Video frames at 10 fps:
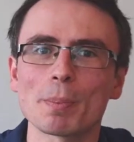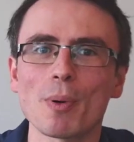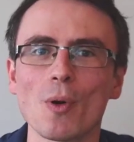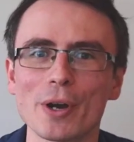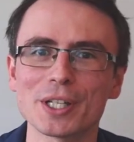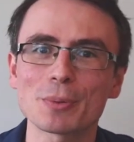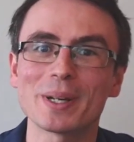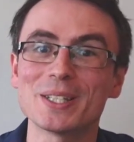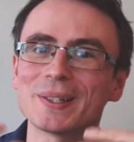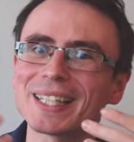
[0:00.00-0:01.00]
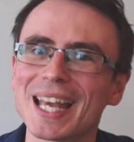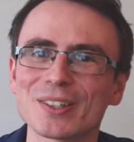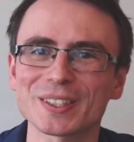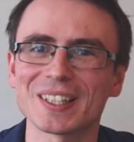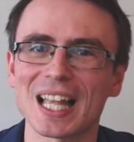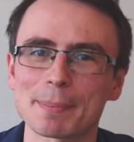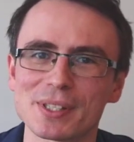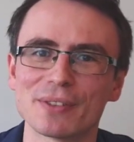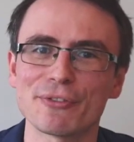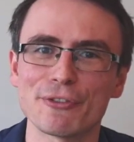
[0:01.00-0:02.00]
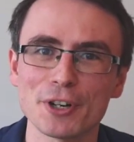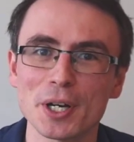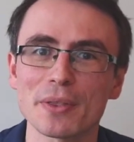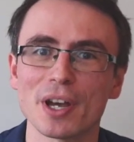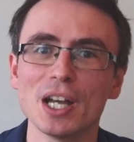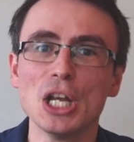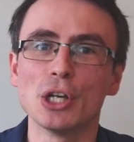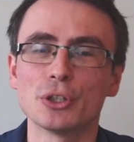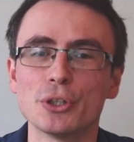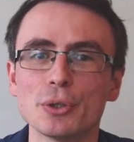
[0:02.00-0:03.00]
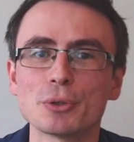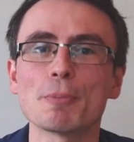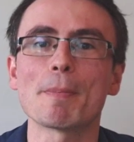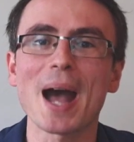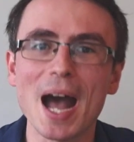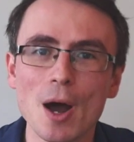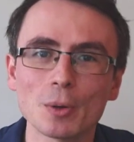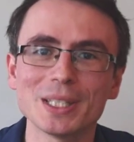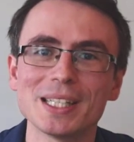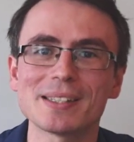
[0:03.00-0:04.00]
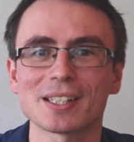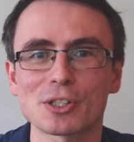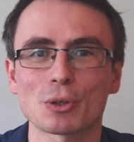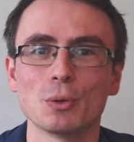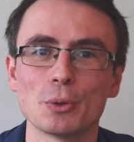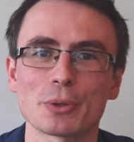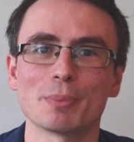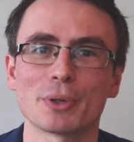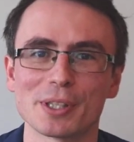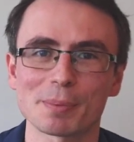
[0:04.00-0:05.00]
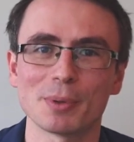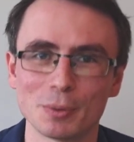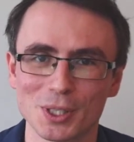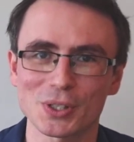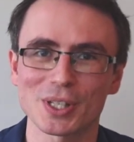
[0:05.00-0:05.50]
a point when you cannot collapse it further due to Pauli's exclusion principle, which